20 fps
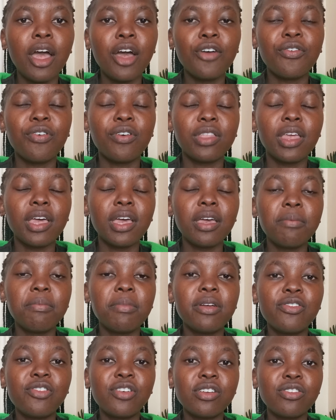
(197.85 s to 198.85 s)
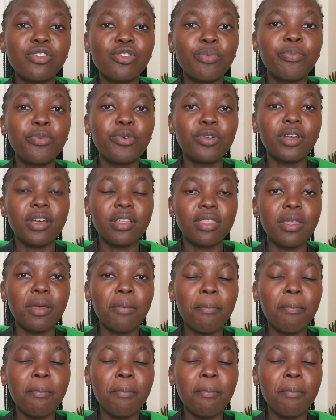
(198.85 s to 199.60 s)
For the images you put at the